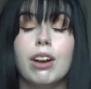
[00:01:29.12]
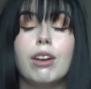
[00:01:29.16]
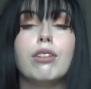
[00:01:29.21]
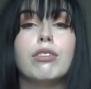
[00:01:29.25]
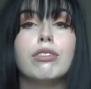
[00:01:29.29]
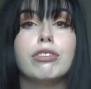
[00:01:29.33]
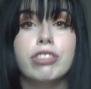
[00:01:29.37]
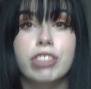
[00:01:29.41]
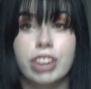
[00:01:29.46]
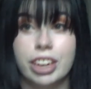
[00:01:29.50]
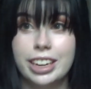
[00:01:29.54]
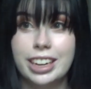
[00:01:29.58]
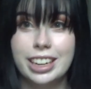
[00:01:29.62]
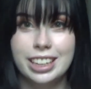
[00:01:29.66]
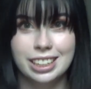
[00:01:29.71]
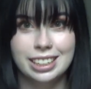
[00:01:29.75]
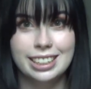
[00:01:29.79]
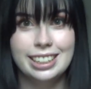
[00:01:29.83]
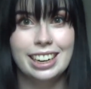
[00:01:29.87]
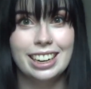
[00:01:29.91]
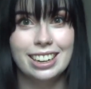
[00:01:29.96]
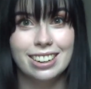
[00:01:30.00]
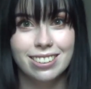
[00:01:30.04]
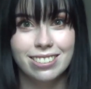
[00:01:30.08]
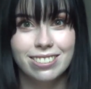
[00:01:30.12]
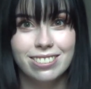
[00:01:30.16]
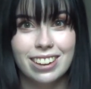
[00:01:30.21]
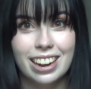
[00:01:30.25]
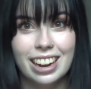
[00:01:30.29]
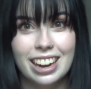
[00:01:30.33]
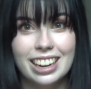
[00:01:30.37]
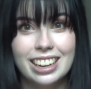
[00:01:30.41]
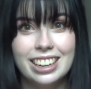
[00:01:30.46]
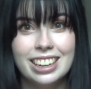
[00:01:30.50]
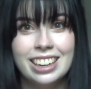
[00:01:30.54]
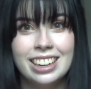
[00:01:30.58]
freaking
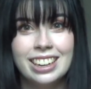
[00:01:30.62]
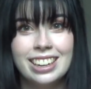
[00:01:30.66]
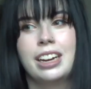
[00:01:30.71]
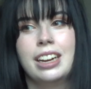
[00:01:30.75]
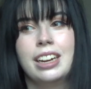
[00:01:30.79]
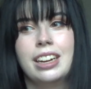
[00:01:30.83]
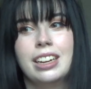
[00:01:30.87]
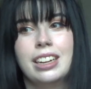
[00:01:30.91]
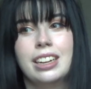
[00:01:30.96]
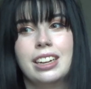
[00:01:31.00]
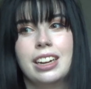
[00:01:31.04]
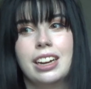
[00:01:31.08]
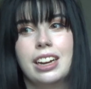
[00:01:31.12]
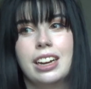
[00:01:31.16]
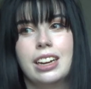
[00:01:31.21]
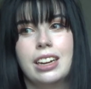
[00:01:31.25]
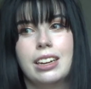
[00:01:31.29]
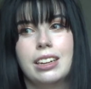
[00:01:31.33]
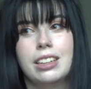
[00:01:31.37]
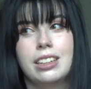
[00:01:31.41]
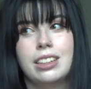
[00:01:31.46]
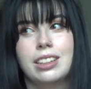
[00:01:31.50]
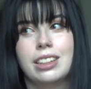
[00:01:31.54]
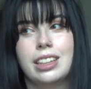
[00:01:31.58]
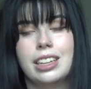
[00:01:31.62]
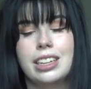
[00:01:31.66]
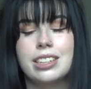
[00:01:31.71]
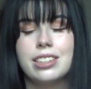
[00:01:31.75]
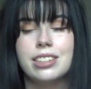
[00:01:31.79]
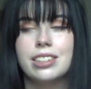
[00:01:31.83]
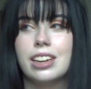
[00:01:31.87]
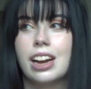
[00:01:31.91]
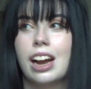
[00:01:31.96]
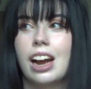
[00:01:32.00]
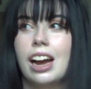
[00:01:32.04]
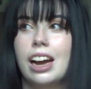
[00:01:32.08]
terrified.
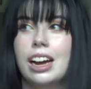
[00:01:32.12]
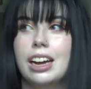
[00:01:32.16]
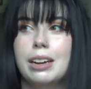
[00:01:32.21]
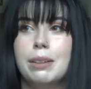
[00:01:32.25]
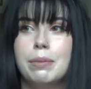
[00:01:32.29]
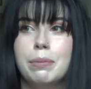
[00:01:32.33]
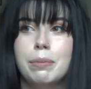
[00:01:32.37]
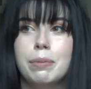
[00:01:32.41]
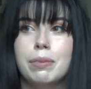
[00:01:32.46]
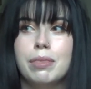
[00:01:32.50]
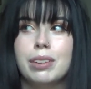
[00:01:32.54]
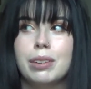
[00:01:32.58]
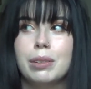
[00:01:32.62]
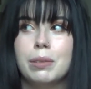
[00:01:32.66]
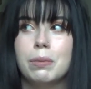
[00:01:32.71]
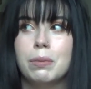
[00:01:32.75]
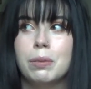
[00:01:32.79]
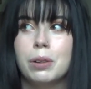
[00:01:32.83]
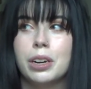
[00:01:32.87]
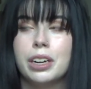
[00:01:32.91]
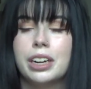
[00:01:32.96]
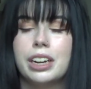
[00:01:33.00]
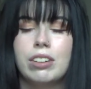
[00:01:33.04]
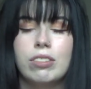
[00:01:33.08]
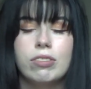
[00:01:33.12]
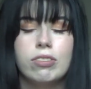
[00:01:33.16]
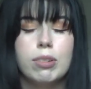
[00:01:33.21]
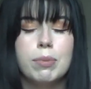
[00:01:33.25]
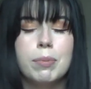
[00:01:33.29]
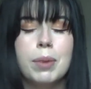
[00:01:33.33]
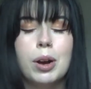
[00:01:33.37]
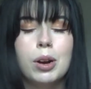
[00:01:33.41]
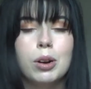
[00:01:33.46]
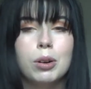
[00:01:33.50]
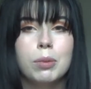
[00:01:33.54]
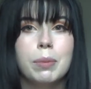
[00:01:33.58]
This time working from
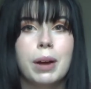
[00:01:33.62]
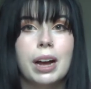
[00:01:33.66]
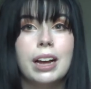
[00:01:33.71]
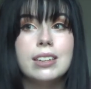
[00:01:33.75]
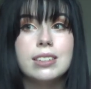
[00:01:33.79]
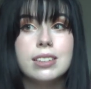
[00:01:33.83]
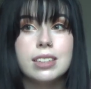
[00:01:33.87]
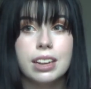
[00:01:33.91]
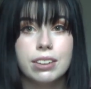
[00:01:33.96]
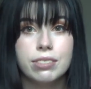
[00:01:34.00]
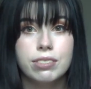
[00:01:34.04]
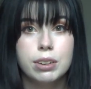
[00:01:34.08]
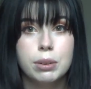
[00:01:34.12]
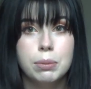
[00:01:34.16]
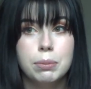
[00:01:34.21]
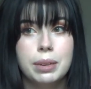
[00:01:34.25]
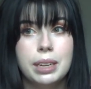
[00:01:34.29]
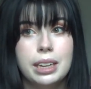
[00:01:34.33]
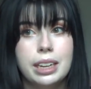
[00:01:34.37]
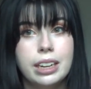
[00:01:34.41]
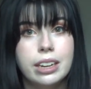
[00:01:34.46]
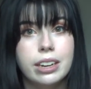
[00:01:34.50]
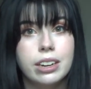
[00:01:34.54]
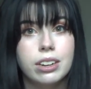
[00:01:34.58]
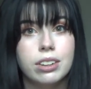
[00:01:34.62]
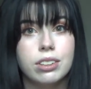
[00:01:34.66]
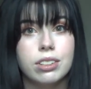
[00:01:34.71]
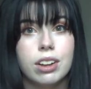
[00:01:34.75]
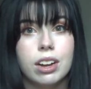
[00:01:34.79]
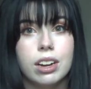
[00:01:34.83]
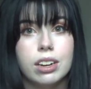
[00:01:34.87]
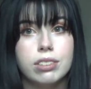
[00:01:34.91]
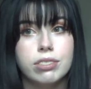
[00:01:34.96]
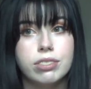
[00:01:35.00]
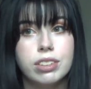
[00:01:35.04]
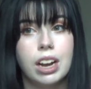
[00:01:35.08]
home has given me a
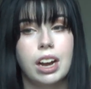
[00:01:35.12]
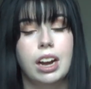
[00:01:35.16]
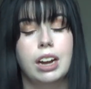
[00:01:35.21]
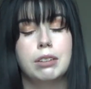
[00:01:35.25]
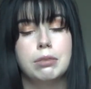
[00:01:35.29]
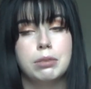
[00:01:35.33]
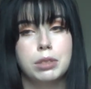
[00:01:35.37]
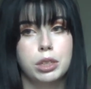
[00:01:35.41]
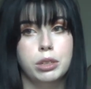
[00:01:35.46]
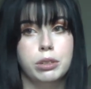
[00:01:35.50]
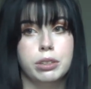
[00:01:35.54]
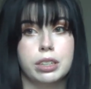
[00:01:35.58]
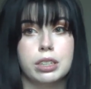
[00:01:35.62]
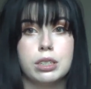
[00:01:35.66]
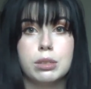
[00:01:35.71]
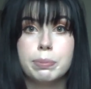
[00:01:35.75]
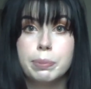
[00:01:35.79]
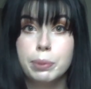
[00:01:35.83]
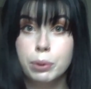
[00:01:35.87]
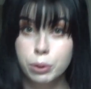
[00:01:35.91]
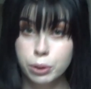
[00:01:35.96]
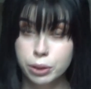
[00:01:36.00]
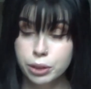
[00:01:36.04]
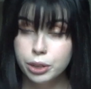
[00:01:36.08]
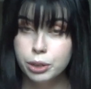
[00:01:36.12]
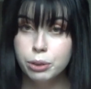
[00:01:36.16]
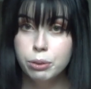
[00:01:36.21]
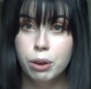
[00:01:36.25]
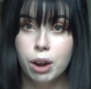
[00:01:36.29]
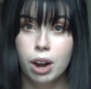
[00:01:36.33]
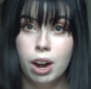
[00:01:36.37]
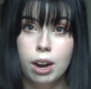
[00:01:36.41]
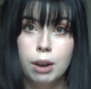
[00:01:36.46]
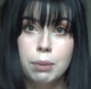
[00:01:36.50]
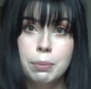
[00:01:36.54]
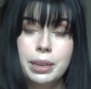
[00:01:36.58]
lot of time to explore new
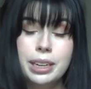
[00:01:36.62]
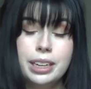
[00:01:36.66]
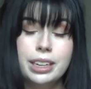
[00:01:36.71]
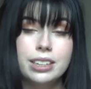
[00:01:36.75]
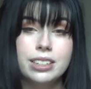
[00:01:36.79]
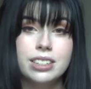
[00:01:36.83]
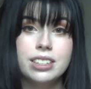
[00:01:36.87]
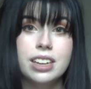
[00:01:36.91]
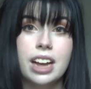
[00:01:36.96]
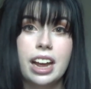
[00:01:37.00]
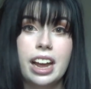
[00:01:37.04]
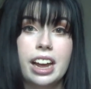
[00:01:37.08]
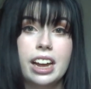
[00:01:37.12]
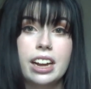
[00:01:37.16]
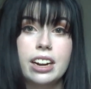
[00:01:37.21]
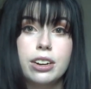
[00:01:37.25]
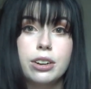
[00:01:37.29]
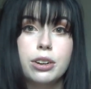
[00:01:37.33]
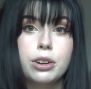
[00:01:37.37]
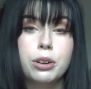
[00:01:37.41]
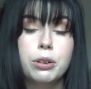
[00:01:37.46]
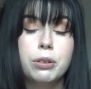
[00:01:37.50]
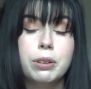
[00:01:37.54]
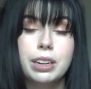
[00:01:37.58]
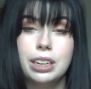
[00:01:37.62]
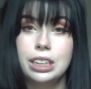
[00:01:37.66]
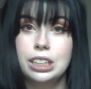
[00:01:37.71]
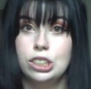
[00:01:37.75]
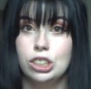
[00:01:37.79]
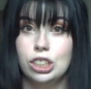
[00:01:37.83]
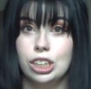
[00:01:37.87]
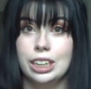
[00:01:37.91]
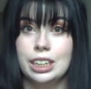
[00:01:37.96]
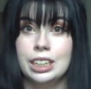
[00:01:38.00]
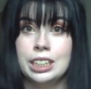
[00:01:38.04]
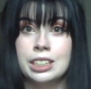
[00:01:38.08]
hobbies and new
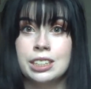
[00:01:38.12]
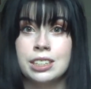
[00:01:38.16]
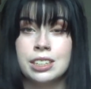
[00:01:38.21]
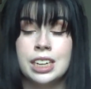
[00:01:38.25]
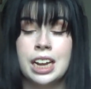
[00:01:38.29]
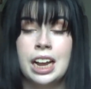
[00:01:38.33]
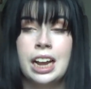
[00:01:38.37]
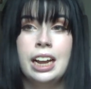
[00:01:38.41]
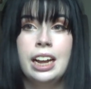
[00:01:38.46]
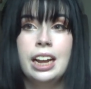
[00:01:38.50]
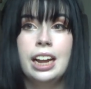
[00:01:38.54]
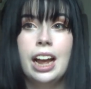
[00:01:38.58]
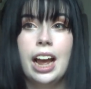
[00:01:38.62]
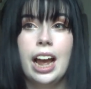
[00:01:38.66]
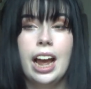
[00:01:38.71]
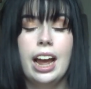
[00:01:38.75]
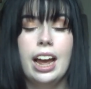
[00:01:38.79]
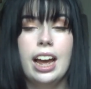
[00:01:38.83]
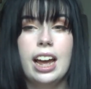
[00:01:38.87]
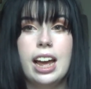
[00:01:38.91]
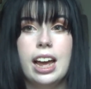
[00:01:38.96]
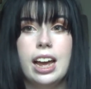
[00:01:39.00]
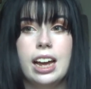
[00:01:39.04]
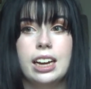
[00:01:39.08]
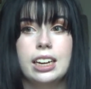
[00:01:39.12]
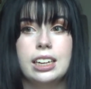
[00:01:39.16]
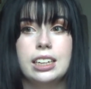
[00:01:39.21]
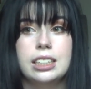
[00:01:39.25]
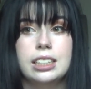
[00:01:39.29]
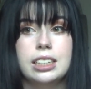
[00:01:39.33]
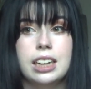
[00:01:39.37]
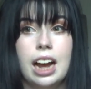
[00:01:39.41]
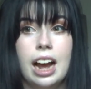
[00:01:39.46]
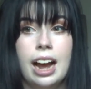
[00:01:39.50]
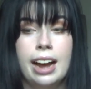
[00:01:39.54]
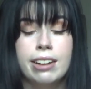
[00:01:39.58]
interests,
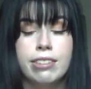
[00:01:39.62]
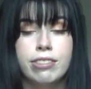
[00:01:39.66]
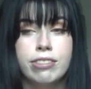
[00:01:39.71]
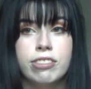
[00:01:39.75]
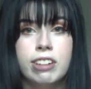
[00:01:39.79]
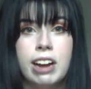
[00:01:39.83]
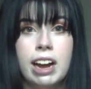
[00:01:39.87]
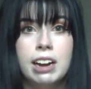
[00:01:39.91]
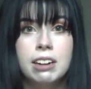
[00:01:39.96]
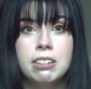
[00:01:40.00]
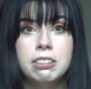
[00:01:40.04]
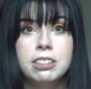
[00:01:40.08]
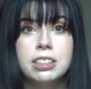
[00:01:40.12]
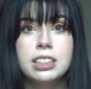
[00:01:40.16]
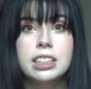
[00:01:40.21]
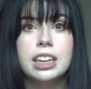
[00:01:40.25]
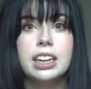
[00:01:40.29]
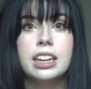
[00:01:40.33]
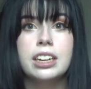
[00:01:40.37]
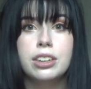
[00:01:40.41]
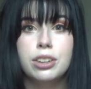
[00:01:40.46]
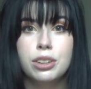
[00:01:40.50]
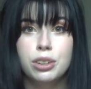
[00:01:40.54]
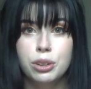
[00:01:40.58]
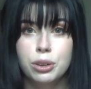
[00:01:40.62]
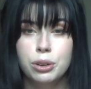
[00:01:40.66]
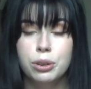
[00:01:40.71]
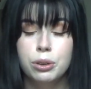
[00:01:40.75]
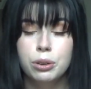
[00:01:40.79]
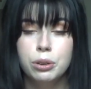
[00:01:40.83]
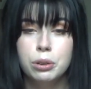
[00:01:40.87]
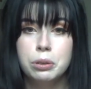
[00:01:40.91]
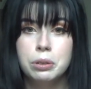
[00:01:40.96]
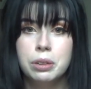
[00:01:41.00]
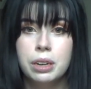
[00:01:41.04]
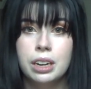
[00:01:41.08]
and I found a
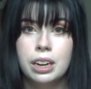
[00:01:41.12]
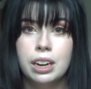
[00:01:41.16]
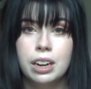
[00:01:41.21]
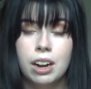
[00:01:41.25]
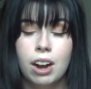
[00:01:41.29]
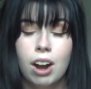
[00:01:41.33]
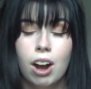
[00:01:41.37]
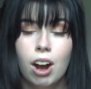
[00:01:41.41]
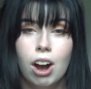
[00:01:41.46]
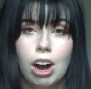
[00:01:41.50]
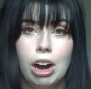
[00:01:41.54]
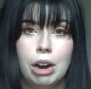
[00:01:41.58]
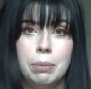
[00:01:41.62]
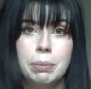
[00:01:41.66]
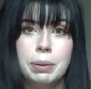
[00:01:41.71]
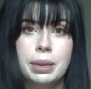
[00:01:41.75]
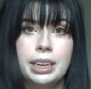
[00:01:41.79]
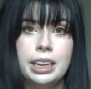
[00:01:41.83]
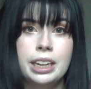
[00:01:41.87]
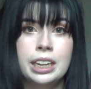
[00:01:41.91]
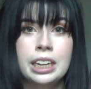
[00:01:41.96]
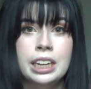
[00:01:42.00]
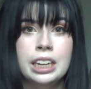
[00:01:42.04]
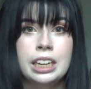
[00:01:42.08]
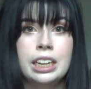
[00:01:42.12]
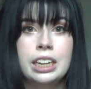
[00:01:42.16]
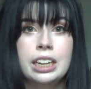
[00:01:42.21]
new hobby